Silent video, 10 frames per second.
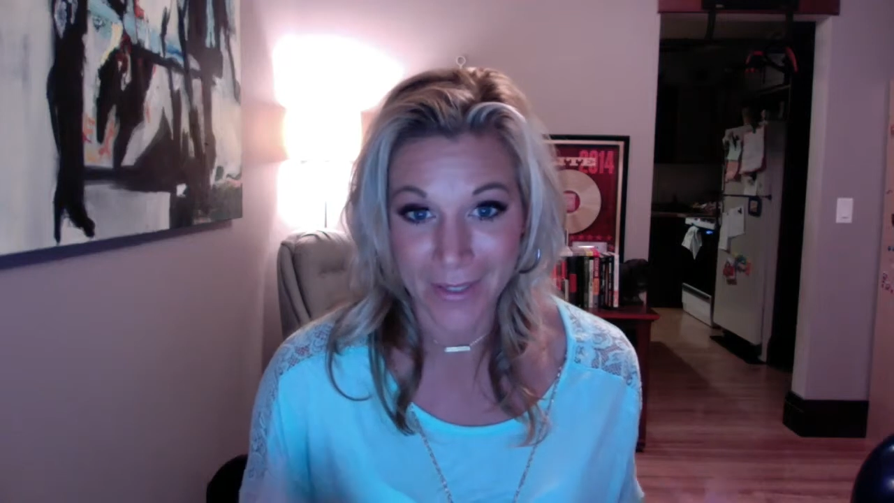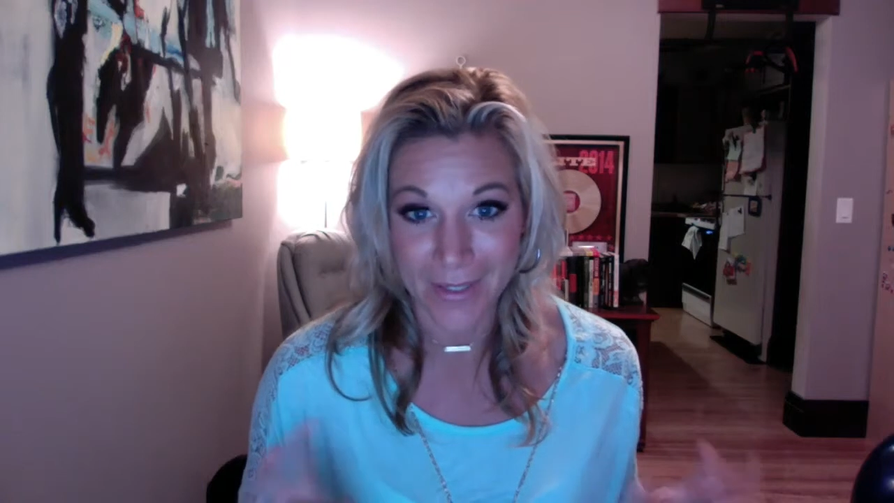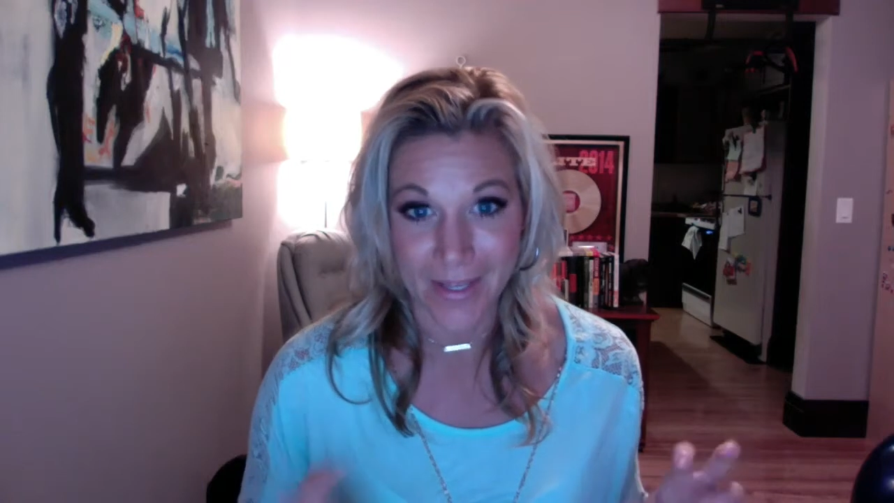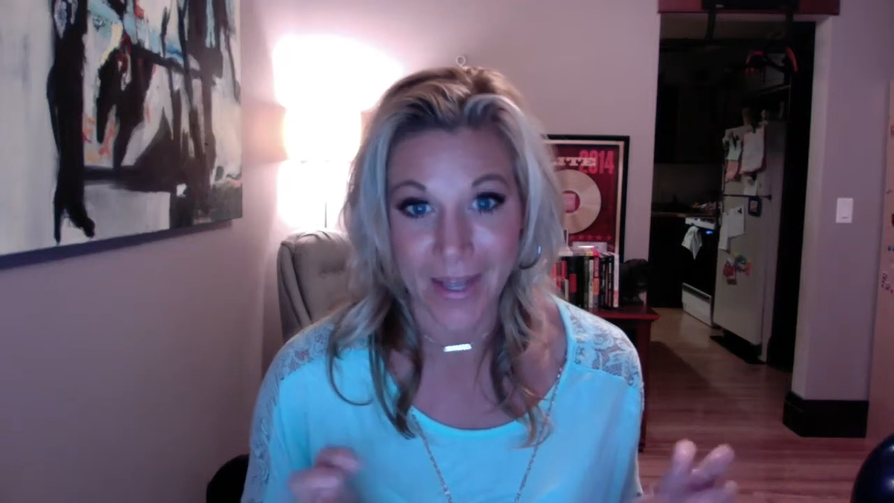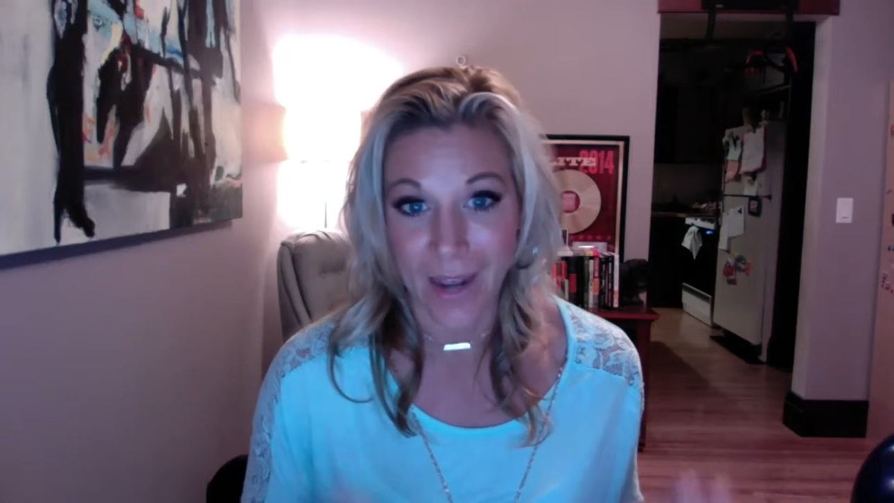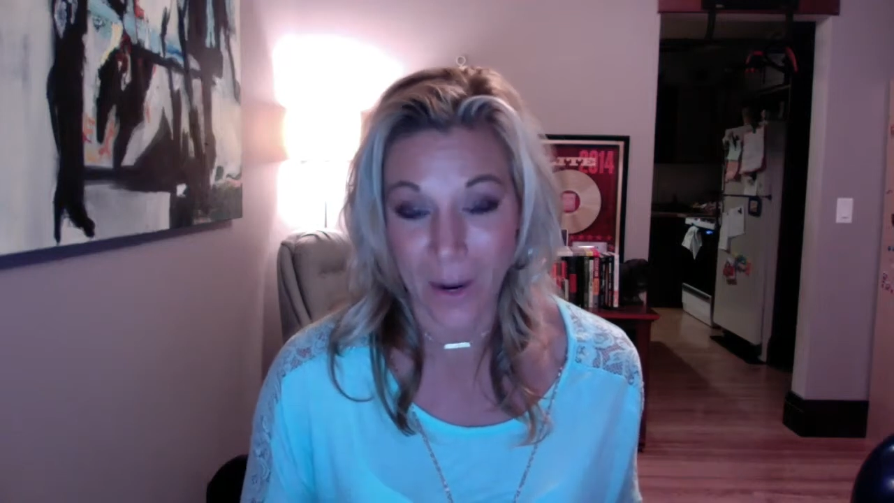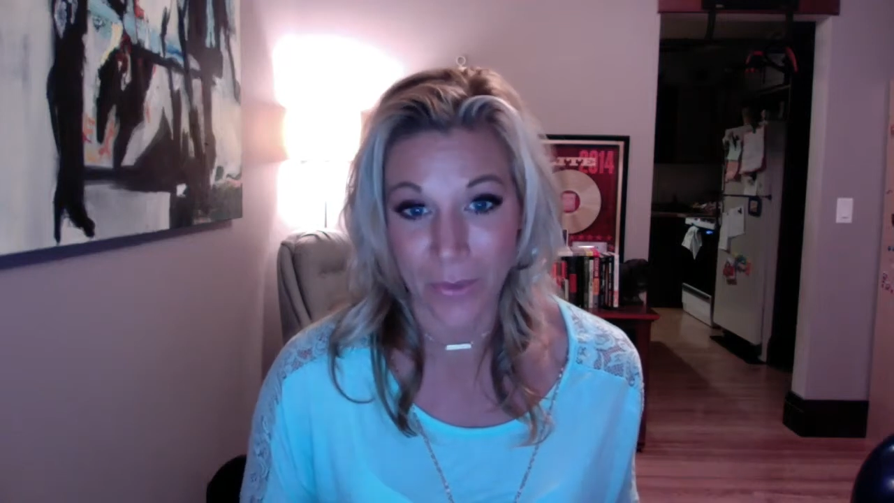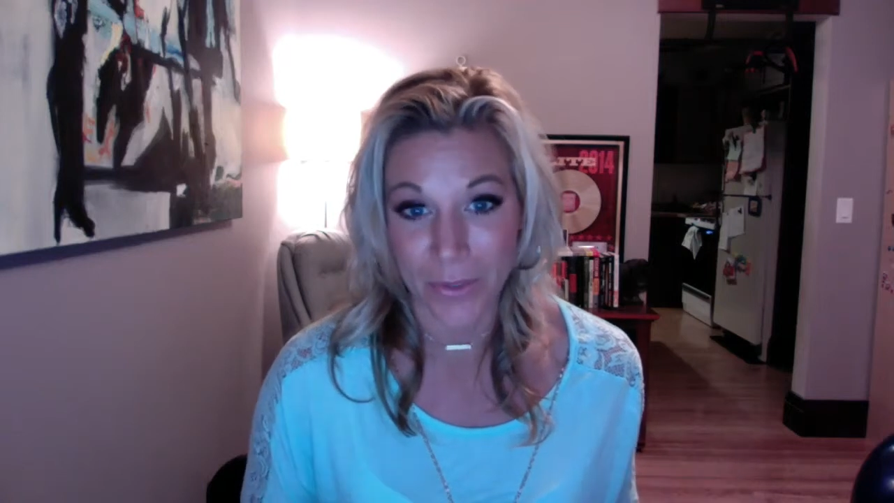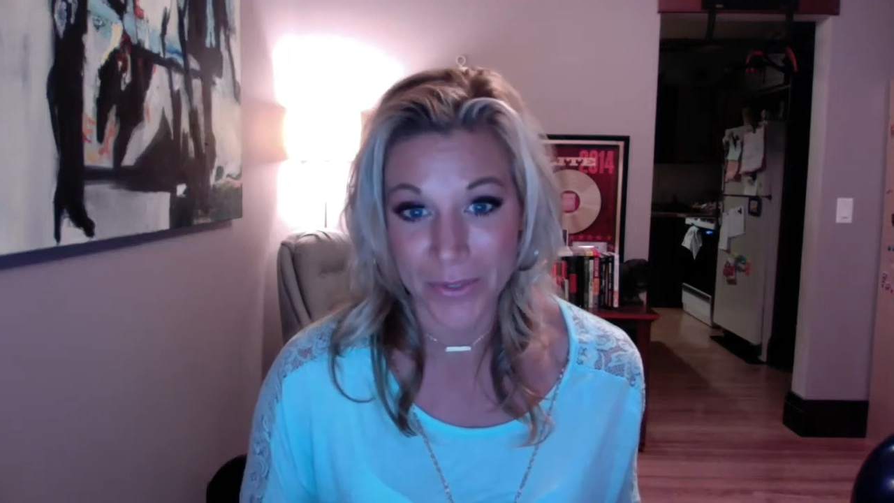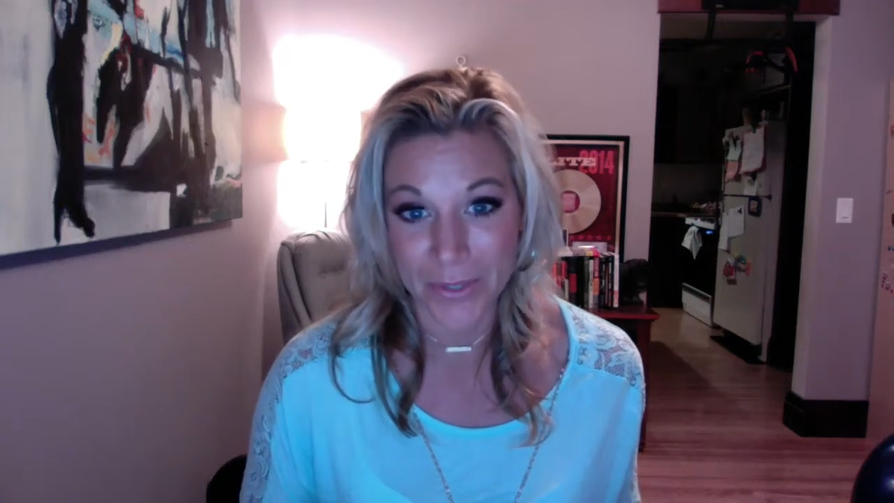set
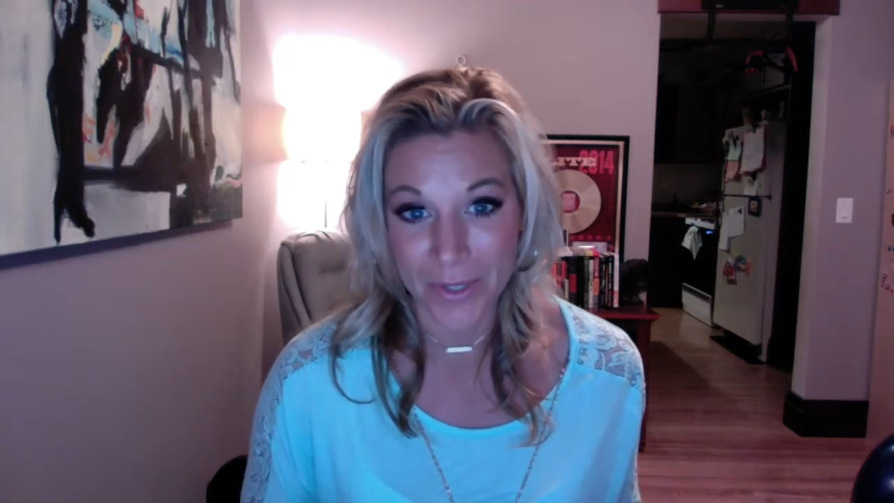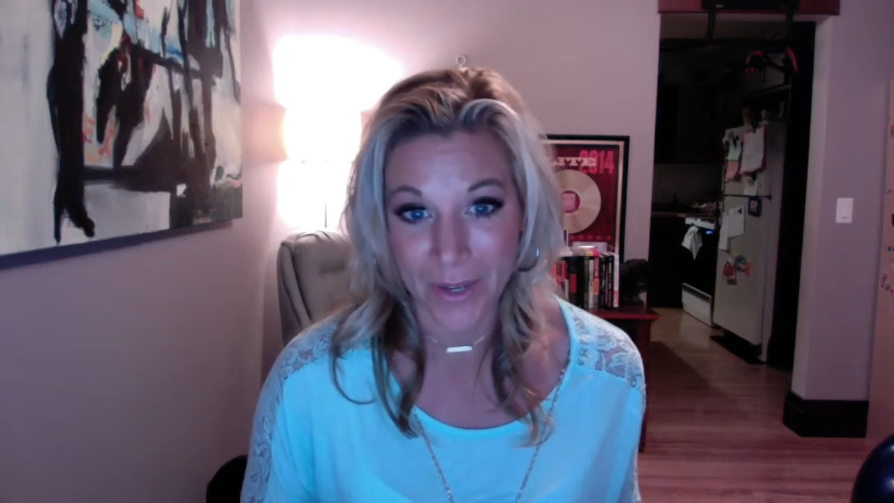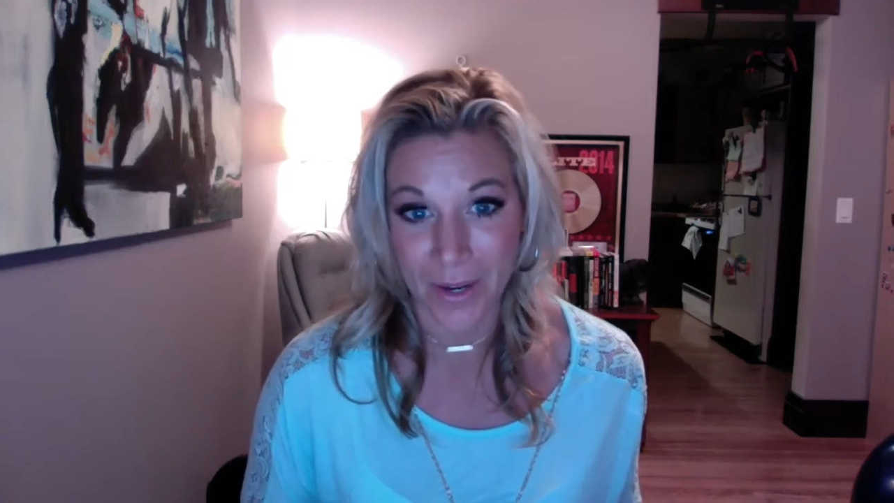hours.